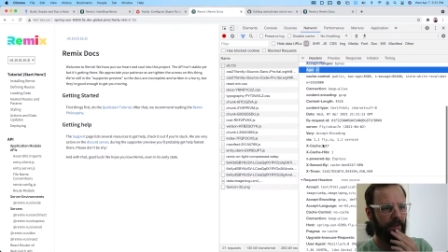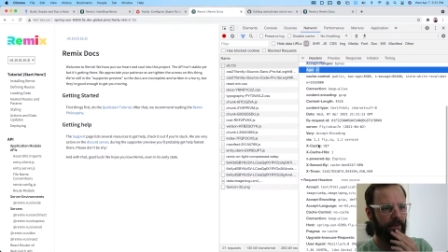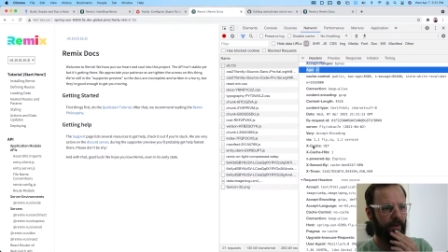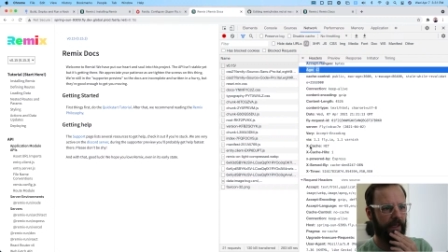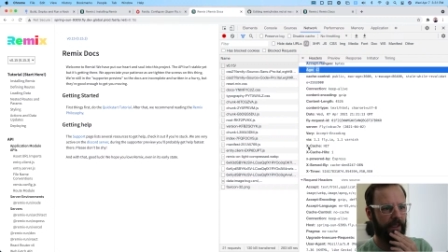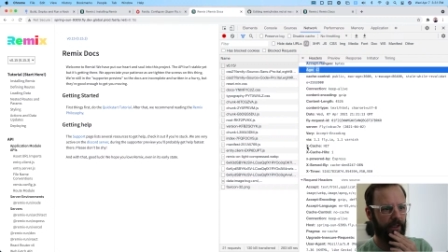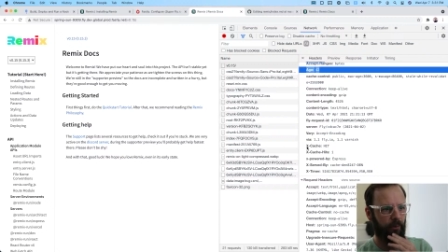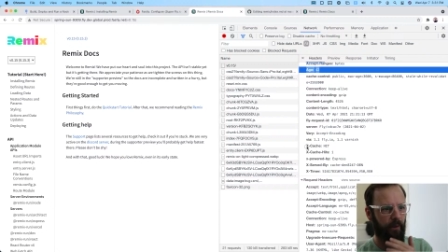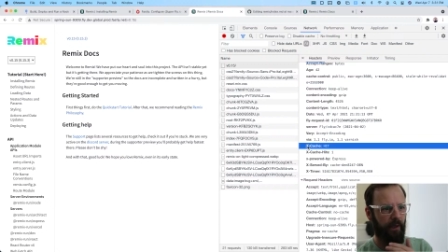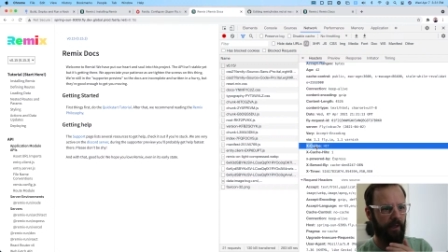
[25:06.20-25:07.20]
right here,
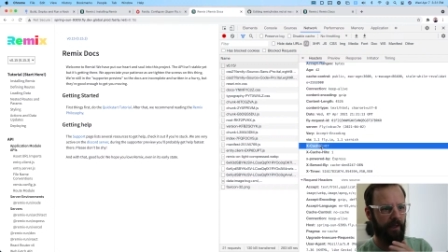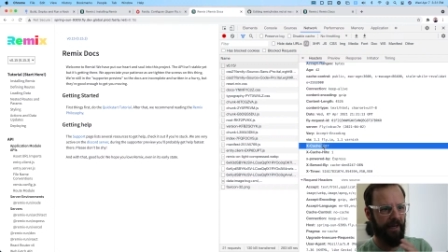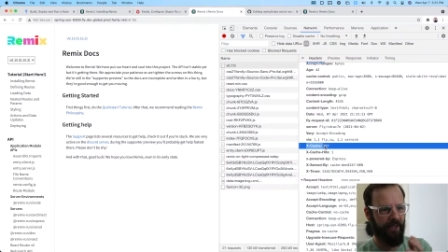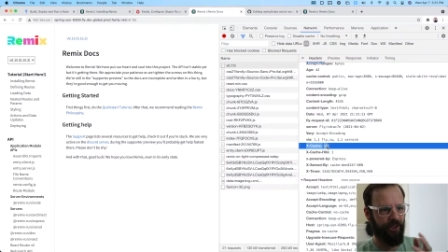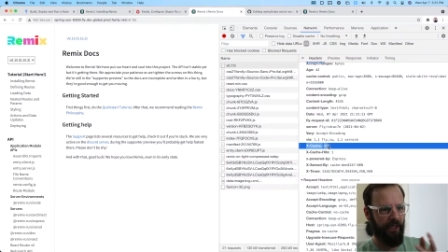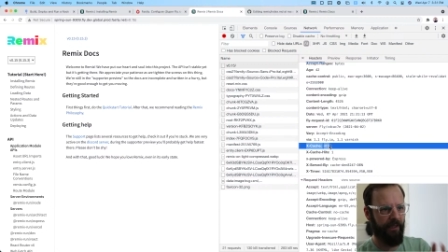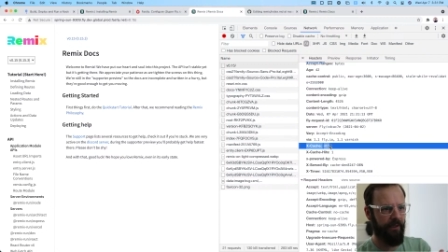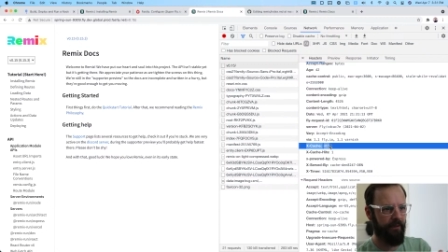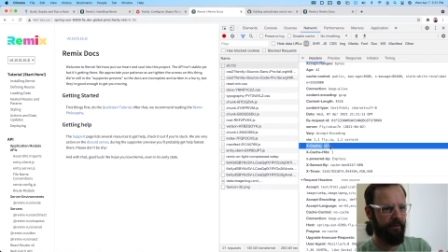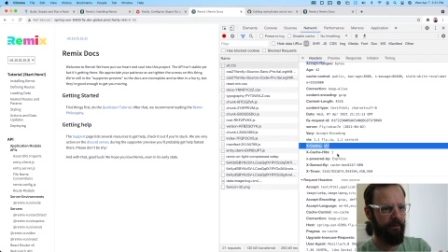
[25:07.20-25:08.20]
we got a cache
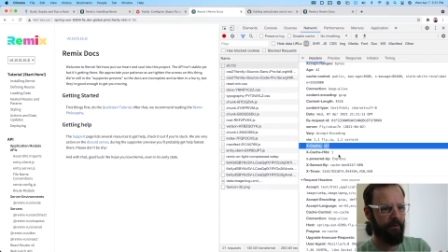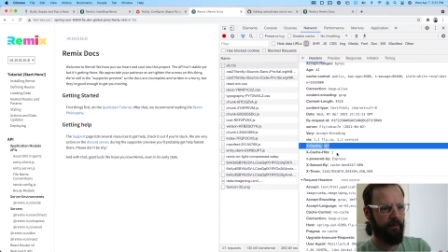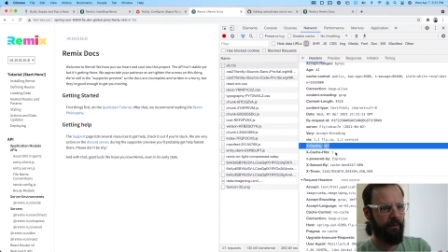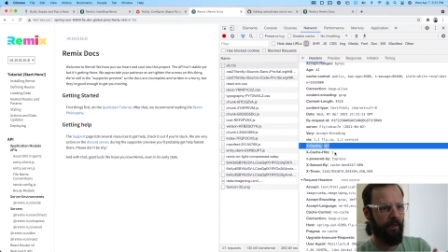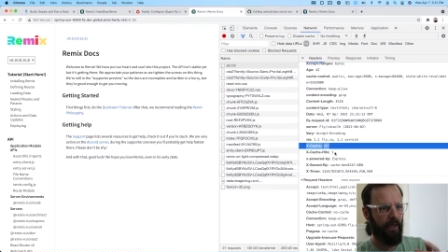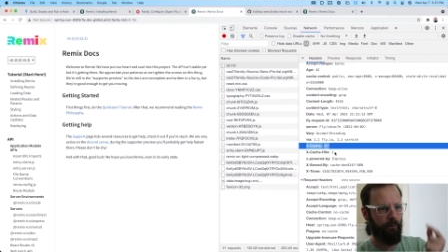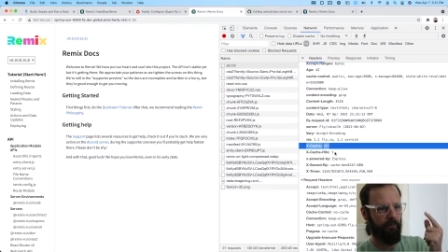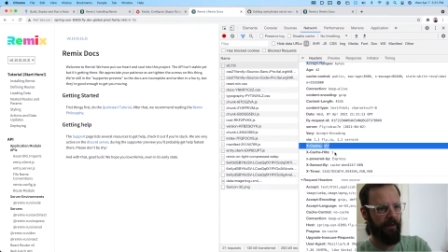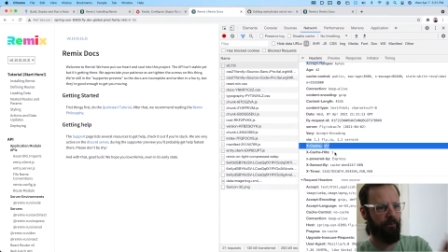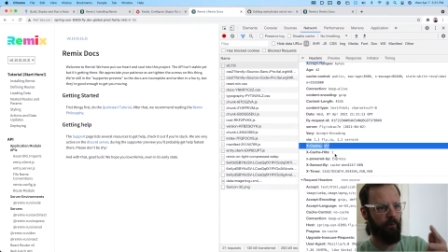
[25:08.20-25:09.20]
hit. And we've
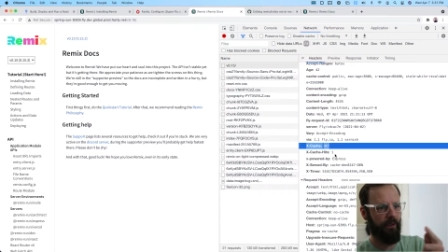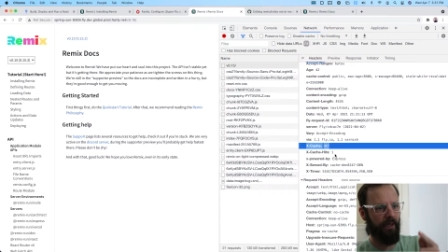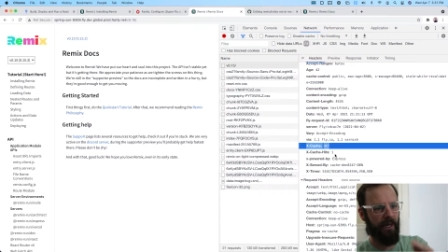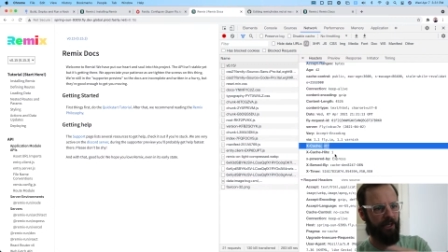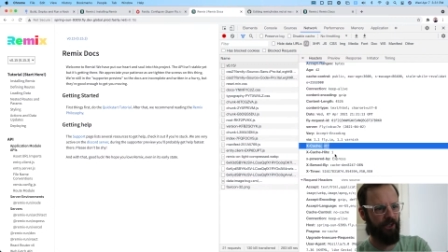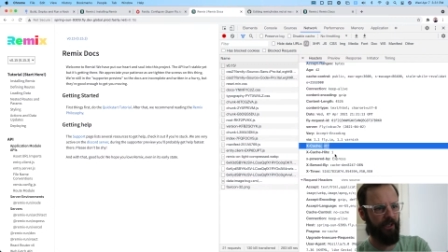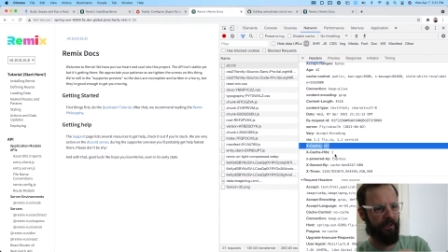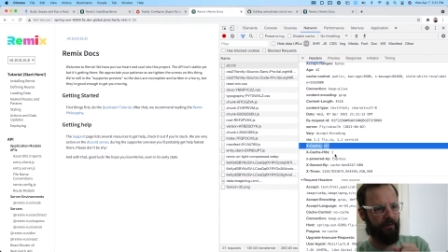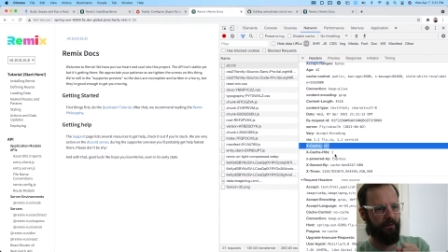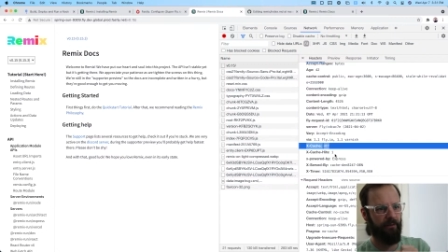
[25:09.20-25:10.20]
had one cache
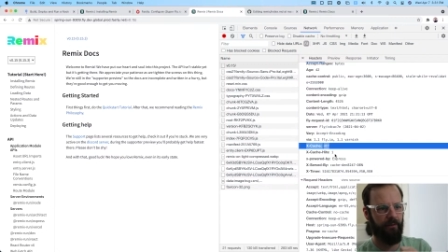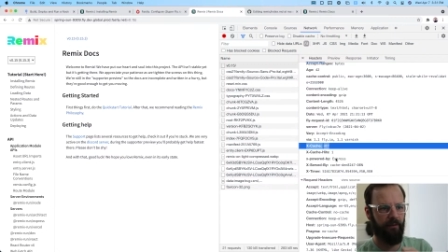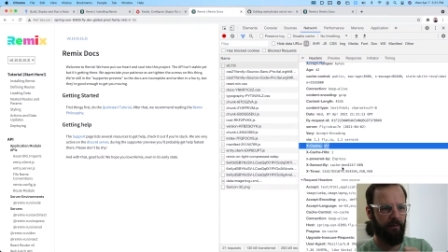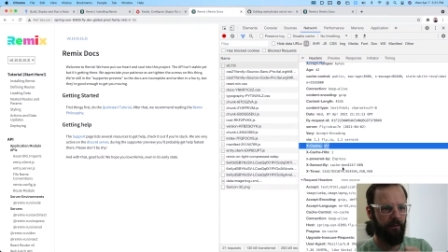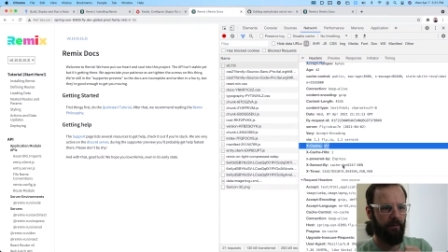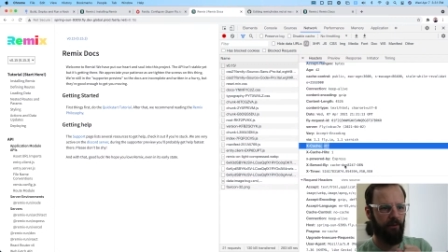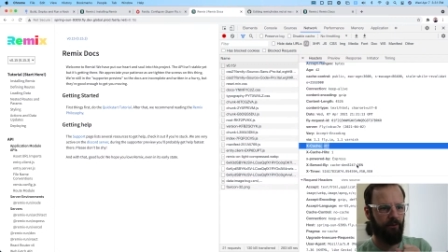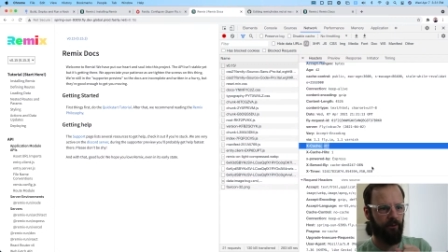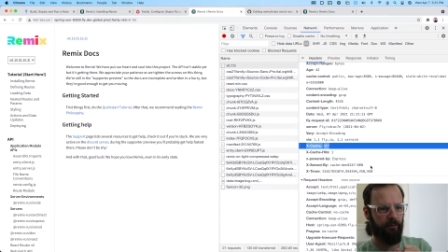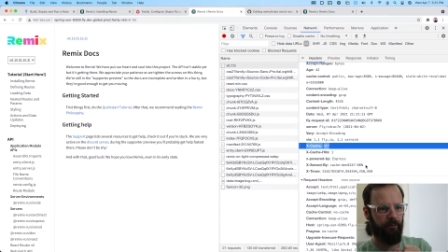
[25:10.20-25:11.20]
hit.
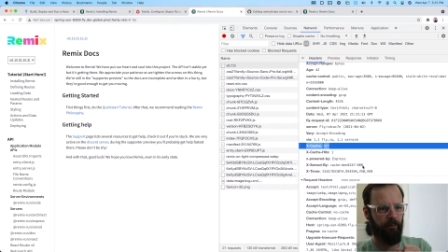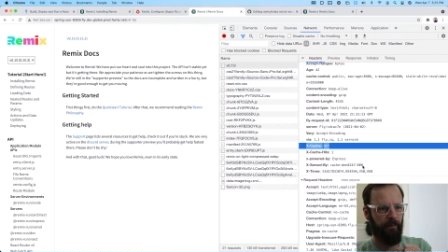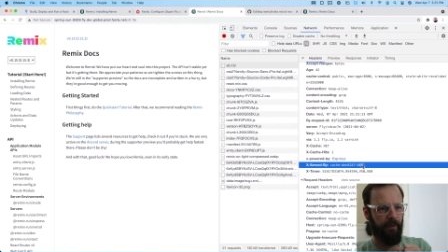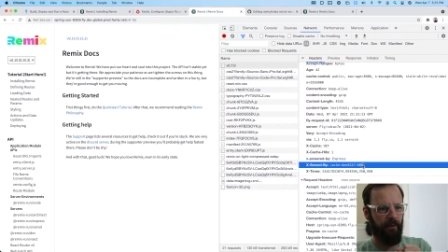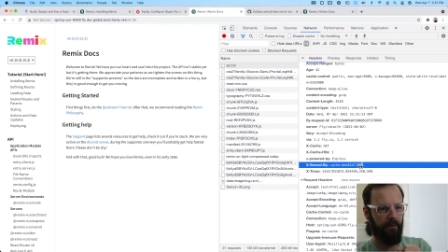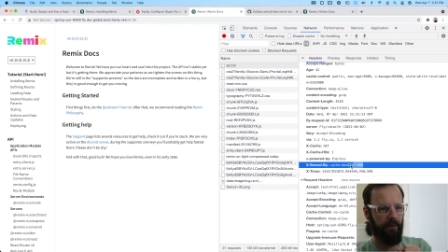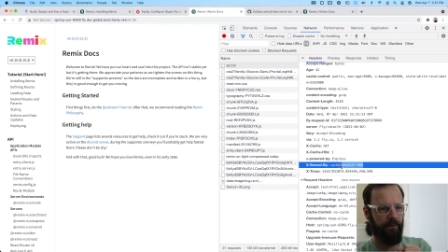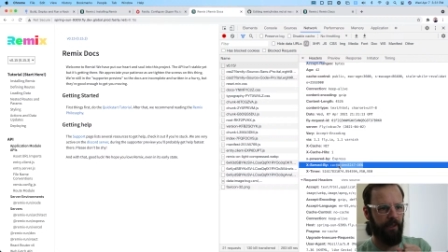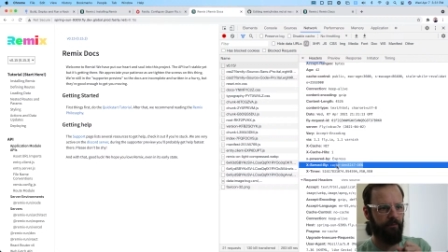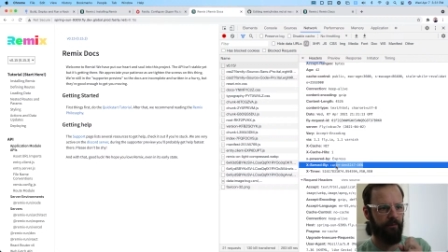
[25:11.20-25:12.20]
Served from their
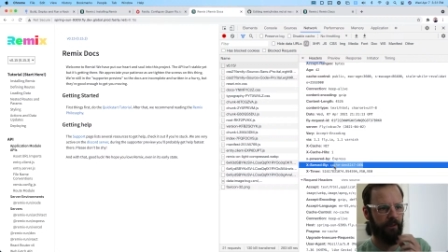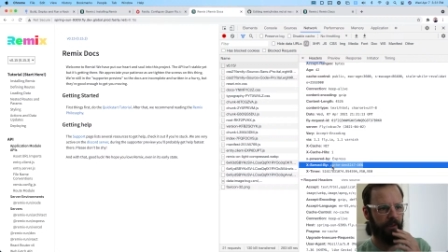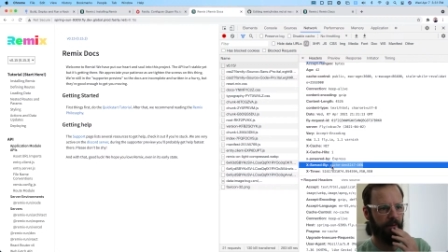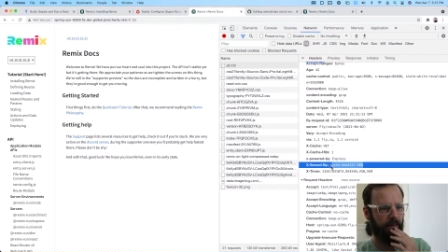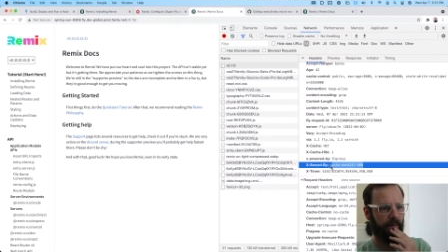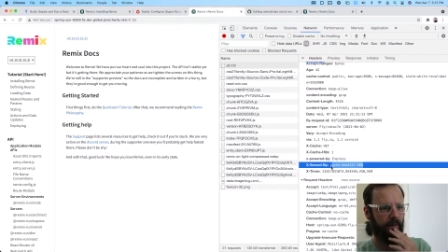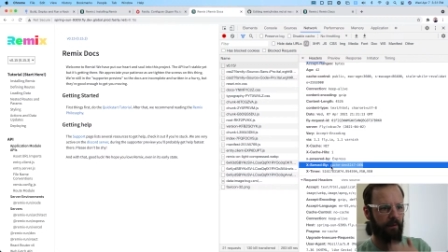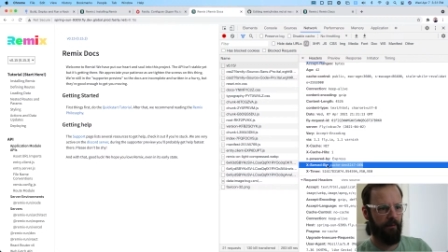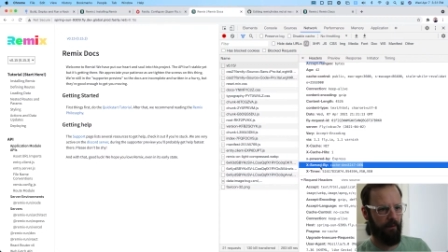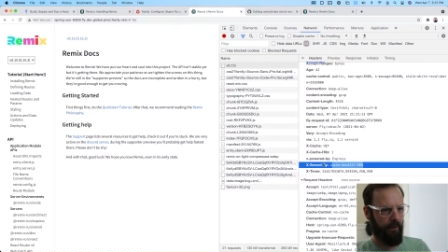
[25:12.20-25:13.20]
Denver.
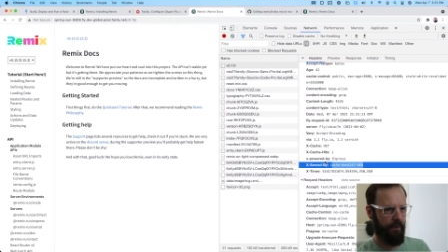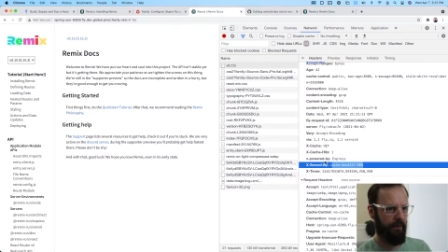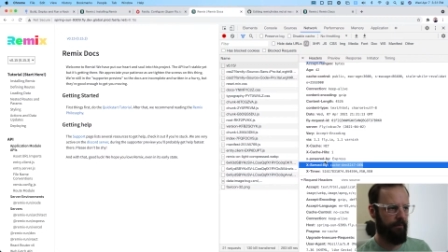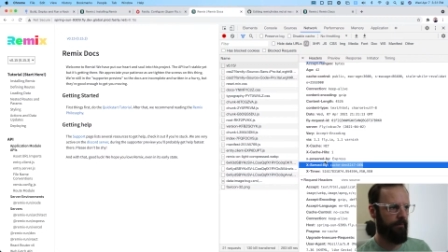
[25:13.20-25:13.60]
Yeah.